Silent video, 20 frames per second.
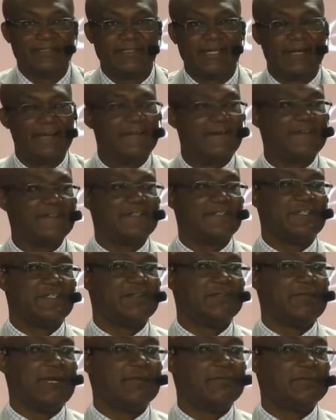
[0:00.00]
And also
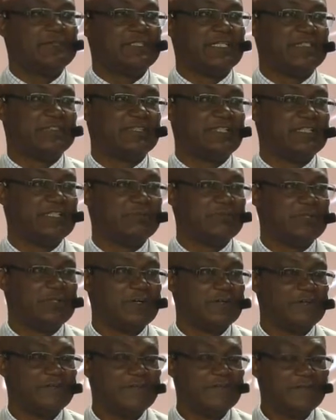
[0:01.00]
the Bible tells us in the
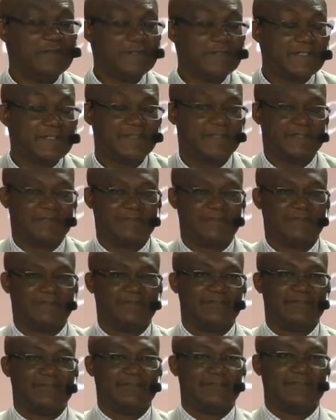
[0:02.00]
book of Luke
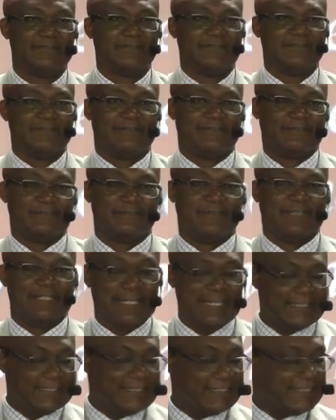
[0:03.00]

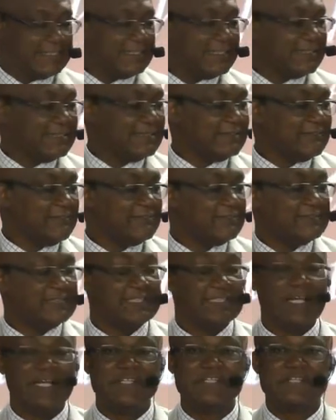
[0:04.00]
that
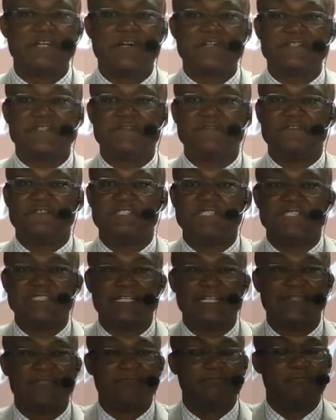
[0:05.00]
the angel also
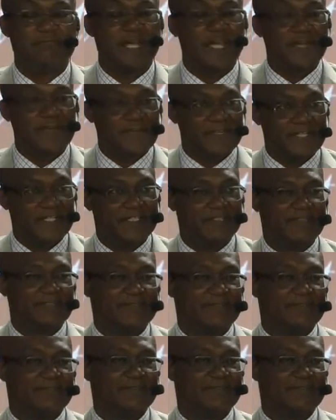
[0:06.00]
visited Mary,